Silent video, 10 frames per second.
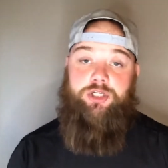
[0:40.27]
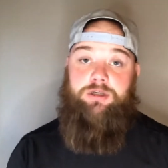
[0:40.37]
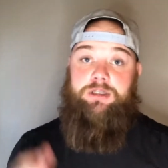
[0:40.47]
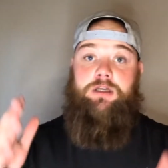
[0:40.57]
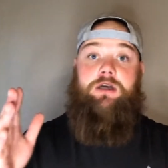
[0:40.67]

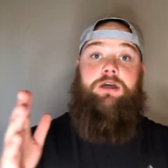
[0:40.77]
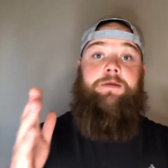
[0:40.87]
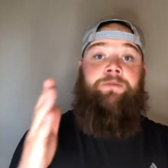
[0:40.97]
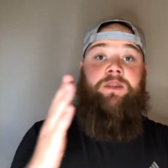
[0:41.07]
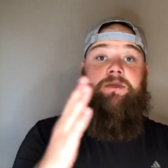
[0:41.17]
the,
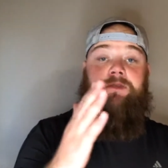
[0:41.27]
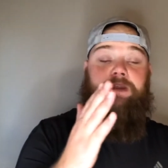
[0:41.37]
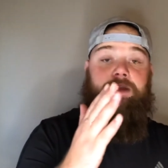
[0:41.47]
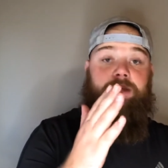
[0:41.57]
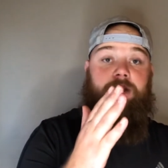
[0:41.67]

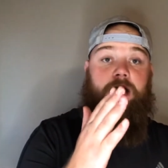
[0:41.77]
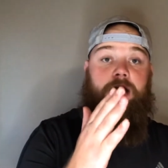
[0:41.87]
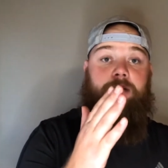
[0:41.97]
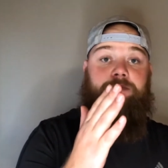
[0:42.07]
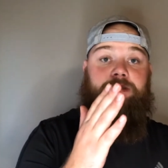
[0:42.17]
the
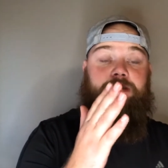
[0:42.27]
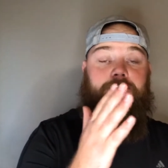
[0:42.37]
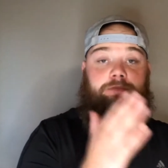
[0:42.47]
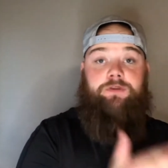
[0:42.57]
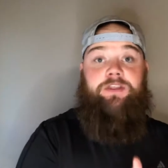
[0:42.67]
um,
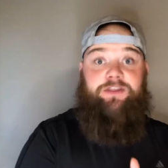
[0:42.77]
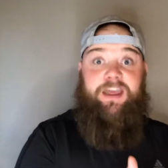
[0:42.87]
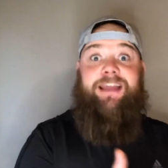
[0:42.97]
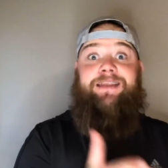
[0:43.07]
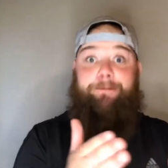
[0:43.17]
the
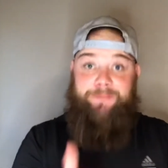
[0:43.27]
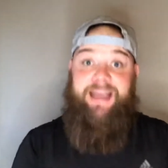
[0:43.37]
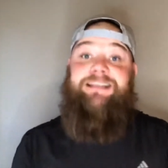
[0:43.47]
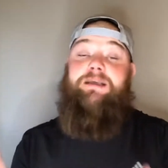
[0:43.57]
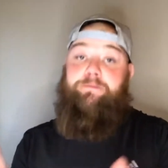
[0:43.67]
thing that
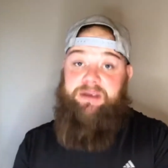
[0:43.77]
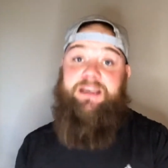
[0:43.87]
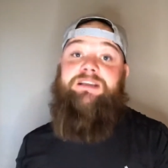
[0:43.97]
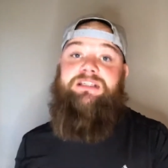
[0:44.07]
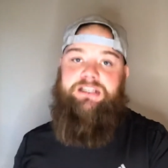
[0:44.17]
makes the
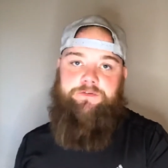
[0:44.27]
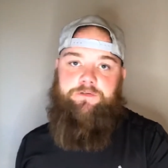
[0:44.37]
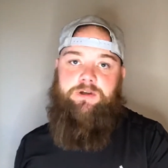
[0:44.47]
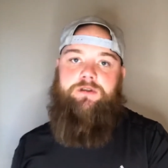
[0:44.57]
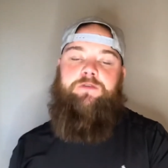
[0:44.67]
biggest
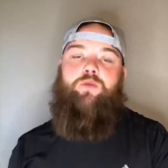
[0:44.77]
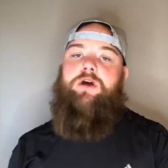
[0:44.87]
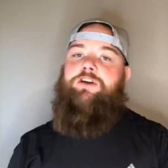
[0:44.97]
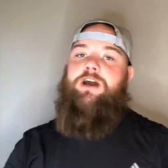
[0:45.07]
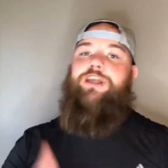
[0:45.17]
difference from
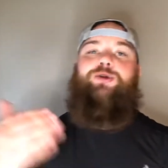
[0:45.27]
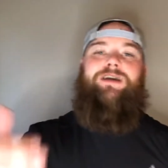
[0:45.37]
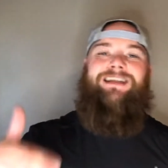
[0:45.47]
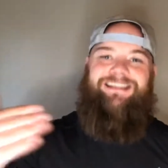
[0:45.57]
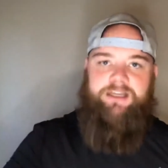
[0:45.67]
whether or not you
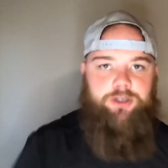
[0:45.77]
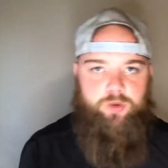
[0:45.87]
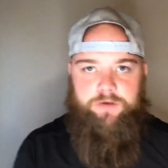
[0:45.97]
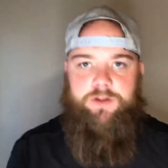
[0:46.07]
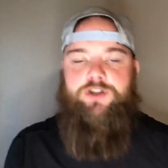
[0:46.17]
continue
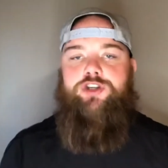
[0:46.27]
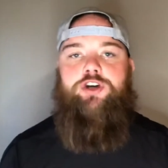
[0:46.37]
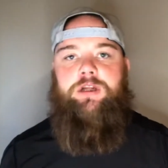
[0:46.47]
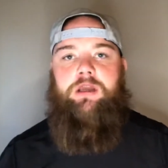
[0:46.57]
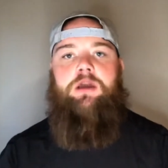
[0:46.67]
on this
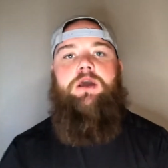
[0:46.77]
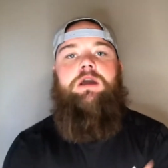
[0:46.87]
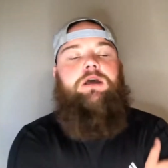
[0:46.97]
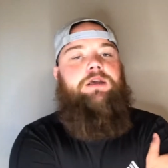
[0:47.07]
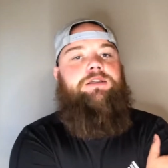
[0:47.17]
journey.
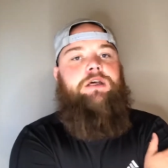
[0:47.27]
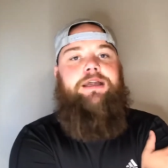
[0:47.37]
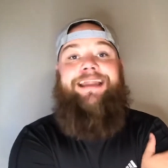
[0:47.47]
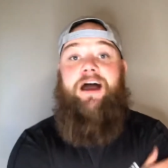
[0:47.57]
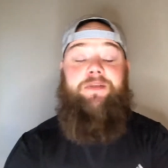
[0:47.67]
Because uh,
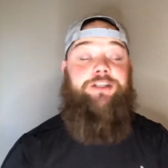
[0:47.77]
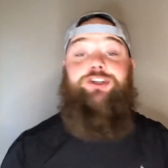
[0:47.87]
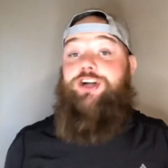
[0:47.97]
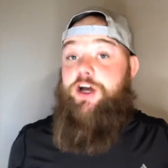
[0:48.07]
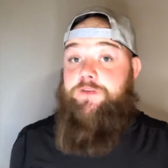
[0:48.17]
now that
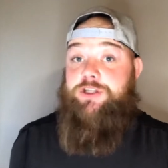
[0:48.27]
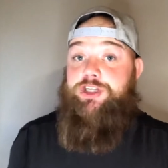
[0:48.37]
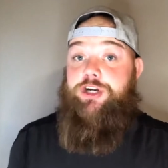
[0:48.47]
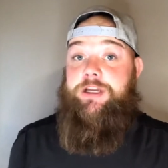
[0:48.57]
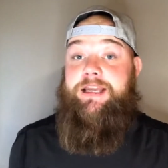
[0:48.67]
you're on this
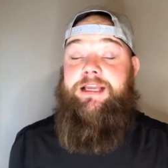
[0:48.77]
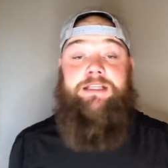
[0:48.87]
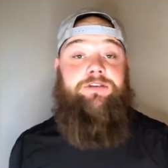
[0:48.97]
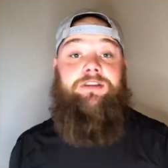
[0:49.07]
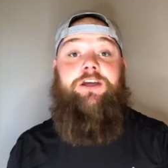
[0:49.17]
journey,
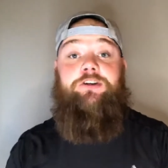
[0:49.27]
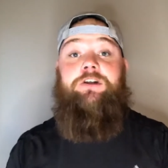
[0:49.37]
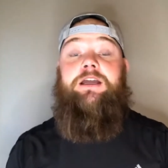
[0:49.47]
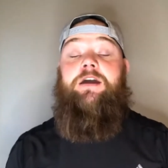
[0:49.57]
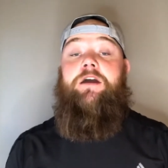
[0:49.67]
it's literally